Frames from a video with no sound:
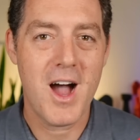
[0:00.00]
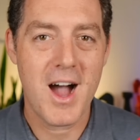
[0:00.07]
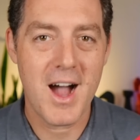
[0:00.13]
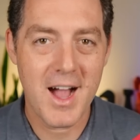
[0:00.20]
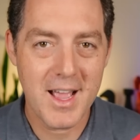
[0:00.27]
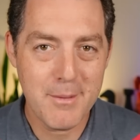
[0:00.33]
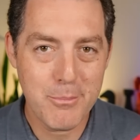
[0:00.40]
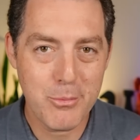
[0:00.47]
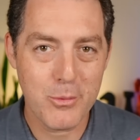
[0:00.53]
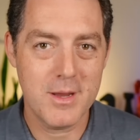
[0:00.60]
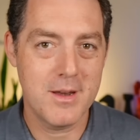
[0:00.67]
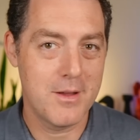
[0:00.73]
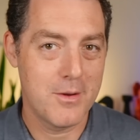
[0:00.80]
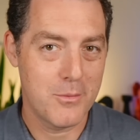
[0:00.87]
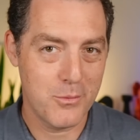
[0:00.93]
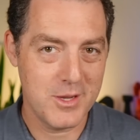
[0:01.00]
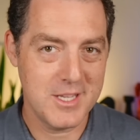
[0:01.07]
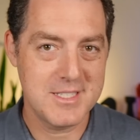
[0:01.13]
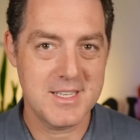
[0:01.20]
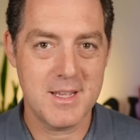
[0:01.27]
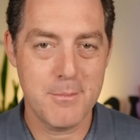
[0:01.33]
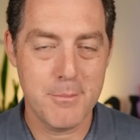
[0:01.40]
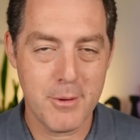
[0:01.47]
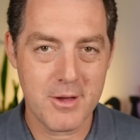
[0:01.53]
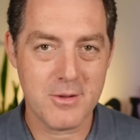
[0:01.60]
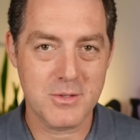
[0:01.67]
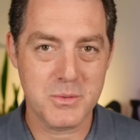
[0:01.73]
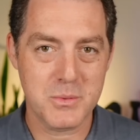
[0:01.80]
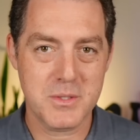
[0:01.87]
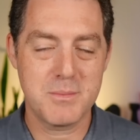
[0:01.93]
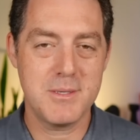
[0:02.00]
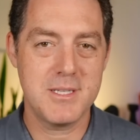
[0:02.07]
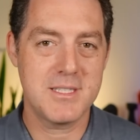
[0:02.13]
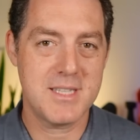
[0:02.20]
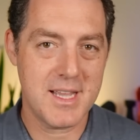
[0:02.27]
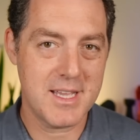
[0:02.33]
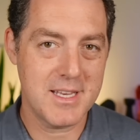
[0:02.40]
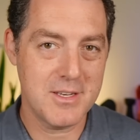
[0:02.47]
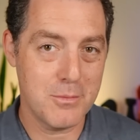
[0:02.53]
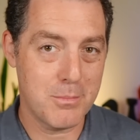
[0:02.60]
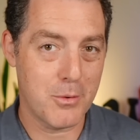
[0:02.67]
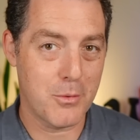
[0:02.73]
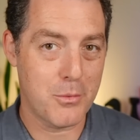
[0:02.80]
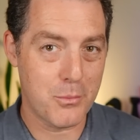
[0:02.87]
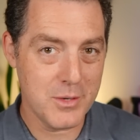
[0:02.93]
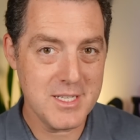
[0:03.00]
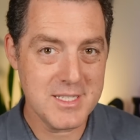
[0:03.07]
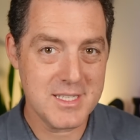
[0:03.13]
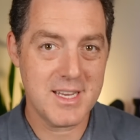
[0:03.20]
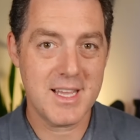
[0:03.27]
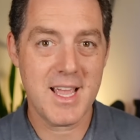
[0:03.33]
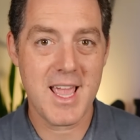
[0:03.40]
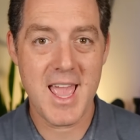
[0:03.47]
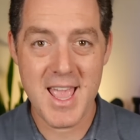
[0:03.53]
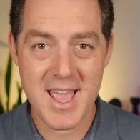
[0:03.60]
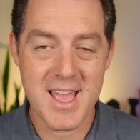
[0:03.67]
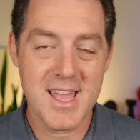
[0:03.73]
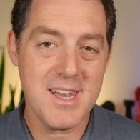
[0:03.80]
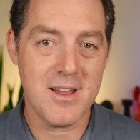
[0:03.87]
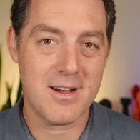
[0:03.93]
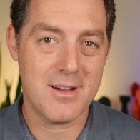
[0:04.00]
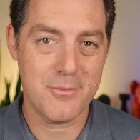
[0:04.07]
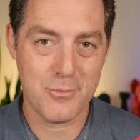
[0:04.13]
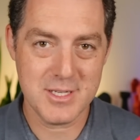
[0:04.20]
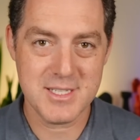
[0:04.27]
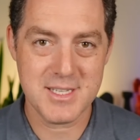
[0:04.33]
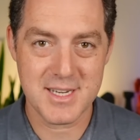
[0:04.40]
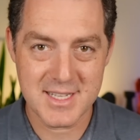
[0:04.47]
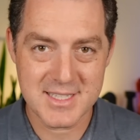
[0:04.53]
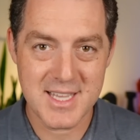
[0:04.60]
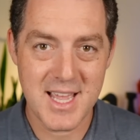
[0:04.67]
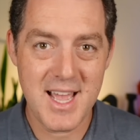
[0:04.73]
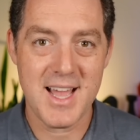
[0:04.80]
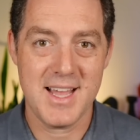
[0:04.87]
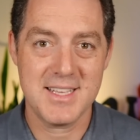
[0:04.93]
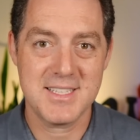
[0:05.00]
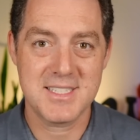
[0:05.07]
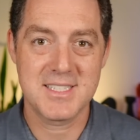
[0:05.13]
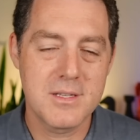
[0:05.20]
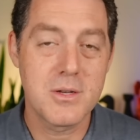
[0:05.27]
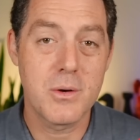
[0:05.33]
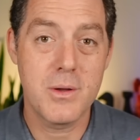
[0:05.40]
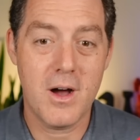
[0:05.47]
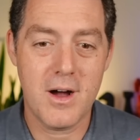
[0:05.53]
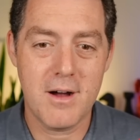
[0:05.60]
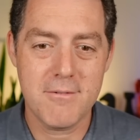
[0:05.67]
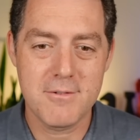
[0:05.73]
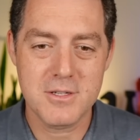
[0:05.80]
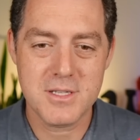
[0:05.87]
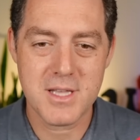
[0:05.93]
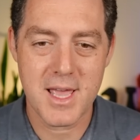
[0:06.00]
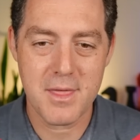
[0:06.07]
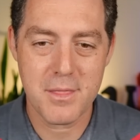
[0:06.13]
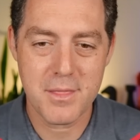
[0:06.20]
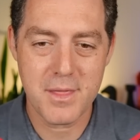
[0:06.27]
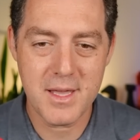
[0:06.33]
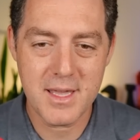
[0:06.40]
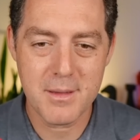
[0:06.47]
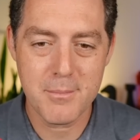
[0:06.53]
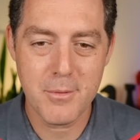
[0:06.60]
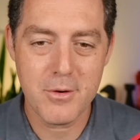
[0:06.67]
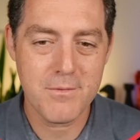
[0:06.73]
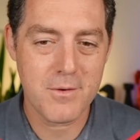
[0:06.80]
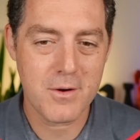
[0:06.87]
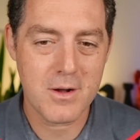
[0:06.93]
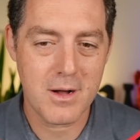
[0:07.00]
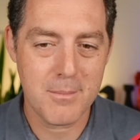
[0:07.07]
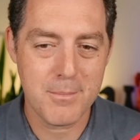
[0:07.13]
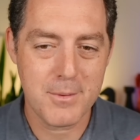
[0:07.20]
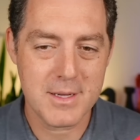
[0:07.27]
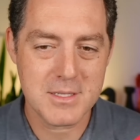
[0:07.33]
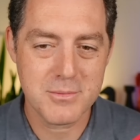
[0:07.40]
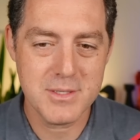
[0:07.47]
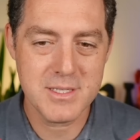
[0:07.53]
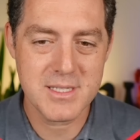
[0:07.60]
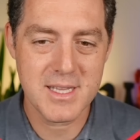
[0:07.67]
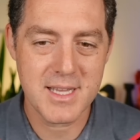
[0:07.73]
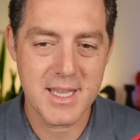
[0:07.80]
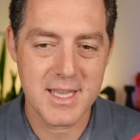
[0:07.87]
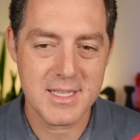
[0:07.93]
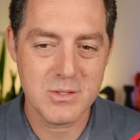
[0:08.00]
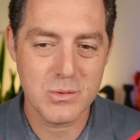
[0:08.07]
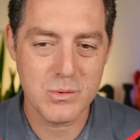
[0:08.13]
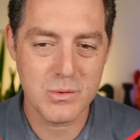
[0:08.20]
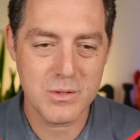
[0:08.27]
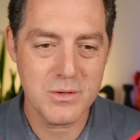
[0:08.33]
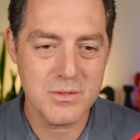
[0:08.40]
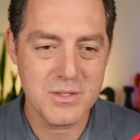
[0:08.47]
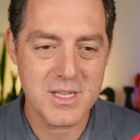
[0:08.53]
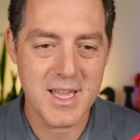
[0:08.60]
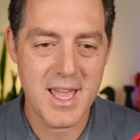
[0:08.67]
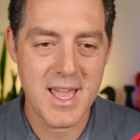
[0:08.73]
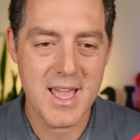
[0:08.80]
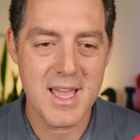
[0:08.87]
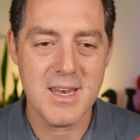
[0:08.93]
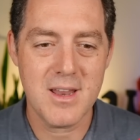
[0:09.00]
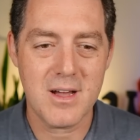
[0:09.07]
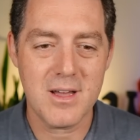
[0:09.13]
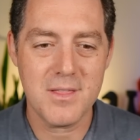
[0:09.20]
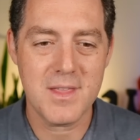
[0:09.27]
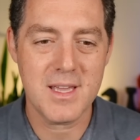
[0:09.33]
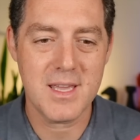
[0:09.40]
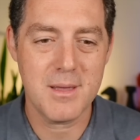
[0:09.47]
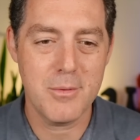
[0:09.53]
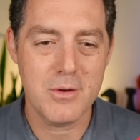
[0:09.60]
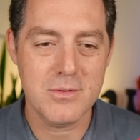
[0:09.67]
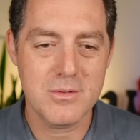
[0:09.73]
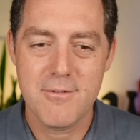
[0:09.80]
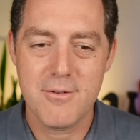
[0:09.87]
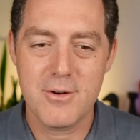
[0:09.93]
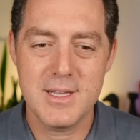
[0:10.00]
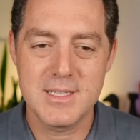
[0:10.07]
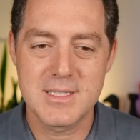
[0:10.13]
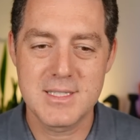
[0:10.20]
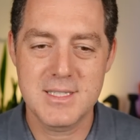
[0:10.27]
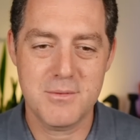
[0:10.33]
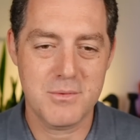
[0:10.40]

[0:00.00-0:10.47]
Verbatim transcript: hybrid reasoning models, which means they can do both reasoning and non-reasoning tasks. So it offers a thinking mode for complex reasoning and tool using, and non-thinking modes for instant